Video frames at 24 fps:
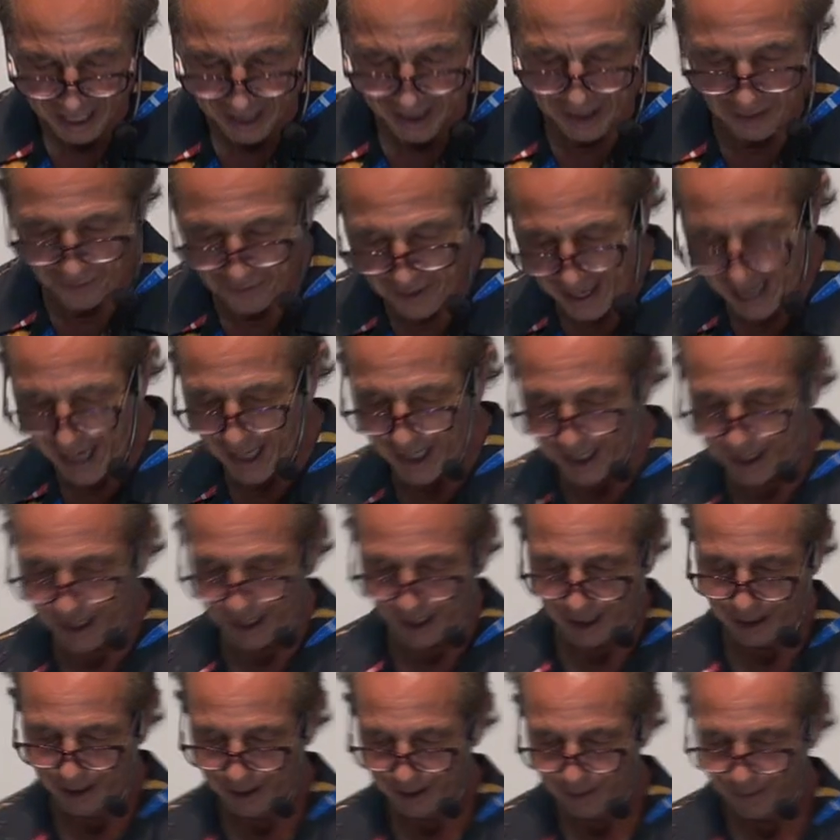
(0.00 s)
The
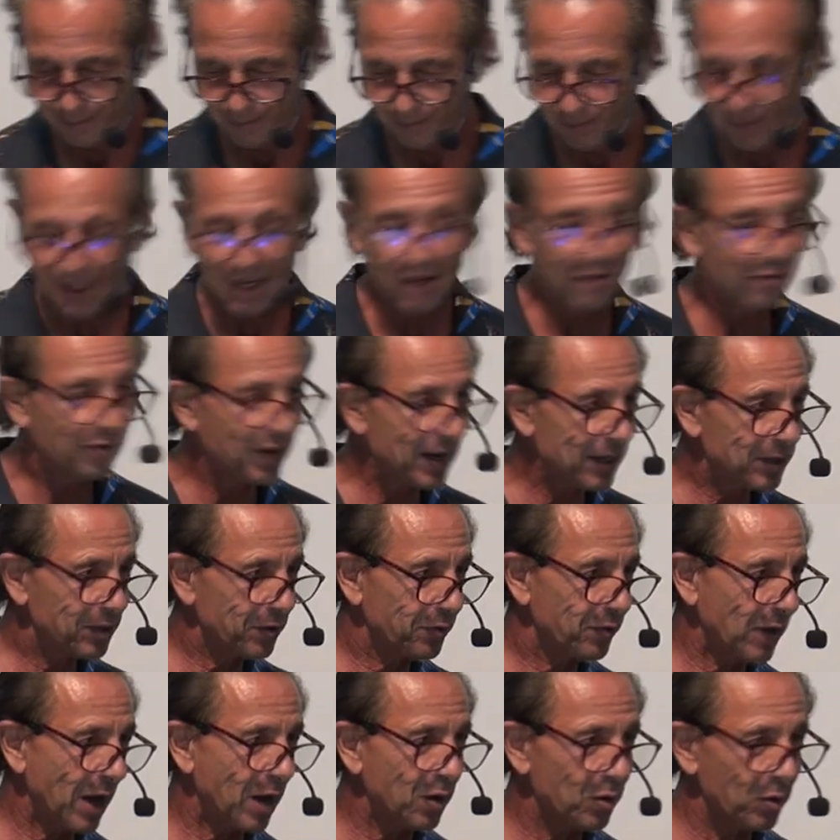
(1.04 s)
Vatican. In fact,
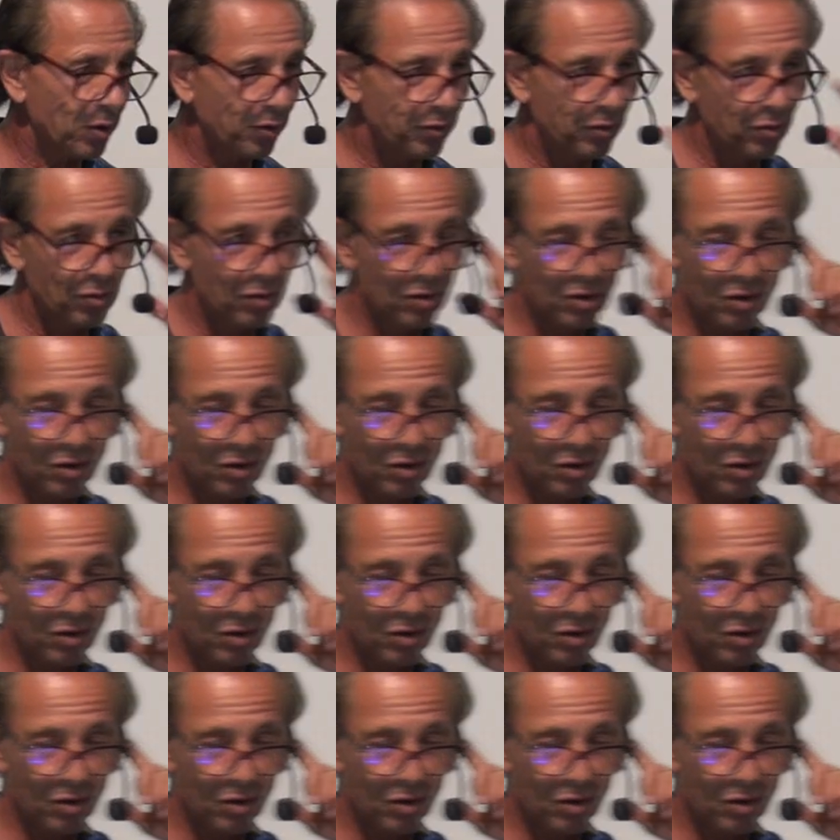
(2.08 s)
if I don't know if you